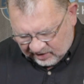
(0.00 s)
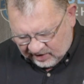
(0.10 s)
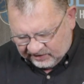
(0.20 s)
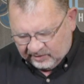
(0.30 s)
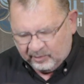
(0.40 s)

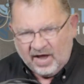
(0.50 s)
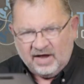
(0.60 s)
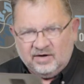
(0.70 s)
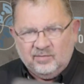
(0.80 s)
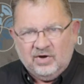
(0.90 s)
on the
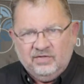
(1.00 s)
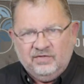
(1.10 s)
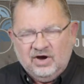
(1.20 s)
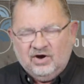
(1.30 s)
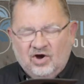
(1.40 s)
bottom,
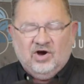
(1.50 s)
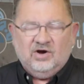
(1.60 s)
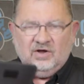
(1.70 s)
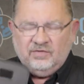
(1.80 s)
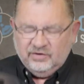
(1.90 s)
there
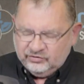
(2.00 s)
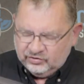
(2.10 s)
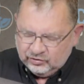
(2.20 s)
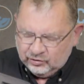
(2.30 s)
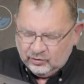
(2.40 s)
are the
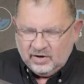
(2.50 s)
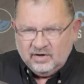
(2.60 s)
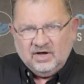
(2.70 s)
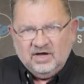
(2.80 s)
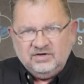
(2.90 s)
two
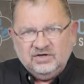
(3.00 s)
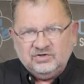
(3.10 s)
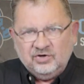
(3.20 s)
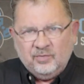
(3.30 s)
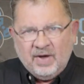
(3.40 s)

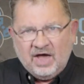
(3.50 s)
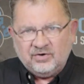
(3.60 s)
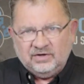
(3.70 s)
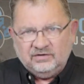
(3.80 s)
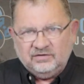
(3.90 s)
additional
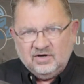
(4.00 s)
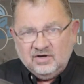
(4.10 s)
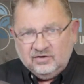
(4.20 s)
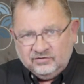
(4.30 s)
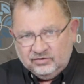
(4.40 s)
batteries.
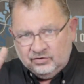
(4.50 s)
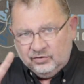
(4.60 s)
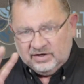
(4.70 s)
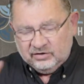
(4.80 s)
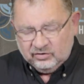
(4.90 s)
So you do
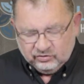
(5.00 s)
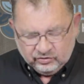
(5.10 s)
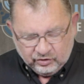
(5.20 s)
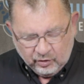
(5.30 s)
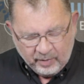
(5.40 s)
get
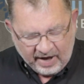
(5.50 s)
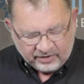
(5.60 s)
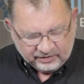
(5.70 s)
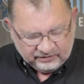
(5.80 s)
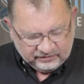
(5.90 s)
two
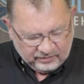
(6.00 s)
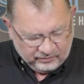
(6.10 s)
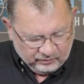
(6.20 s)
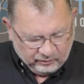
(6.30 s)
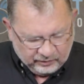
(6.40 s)
batteries
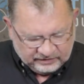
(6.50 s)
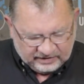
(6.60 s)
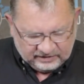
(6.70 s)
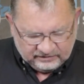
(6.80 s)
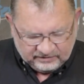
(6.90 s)
with
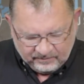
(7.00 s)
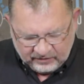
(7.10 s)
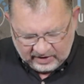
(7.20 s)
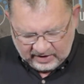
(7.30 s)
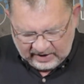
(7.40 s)
this,
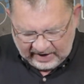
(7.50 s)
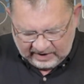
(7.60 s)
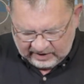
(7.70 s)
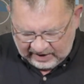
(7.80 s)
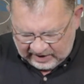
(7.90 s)

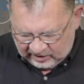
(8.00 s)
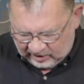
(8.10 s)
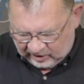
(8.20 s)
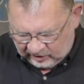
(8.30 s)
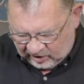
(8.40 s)
and then
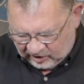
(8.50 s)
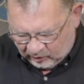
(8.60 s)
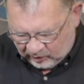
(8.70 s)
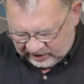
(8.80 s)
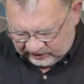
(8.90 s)

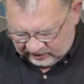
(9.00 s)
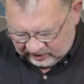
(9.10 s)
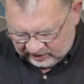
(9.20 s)
along with